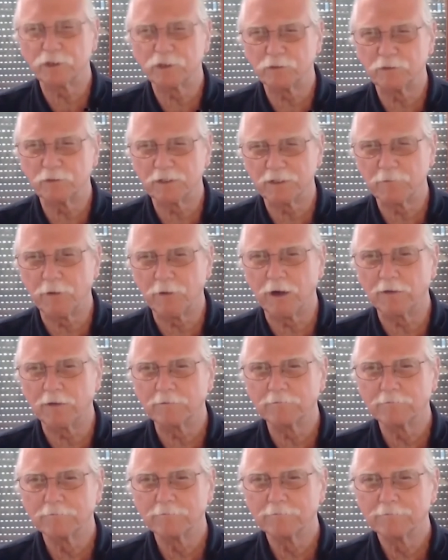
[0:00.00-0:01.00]
you really want.
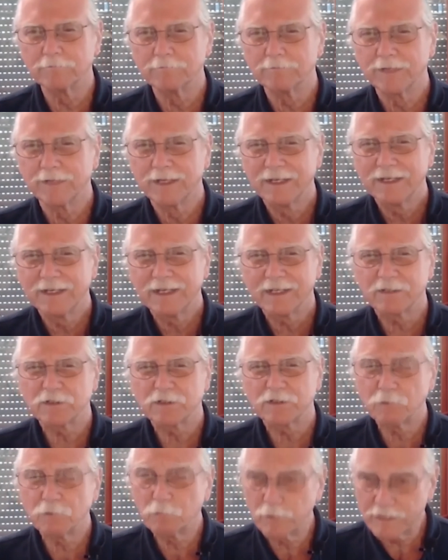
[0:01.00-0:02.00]
And
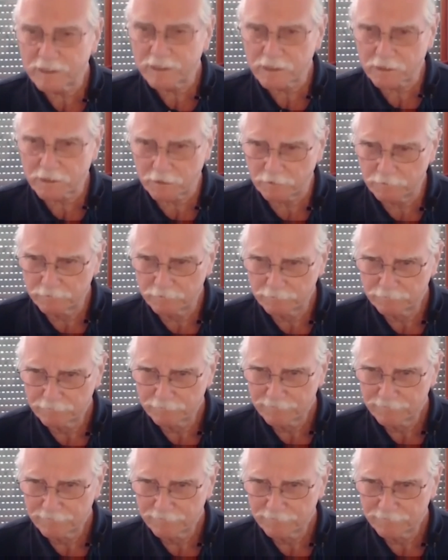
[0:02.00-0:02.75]
so wisdom,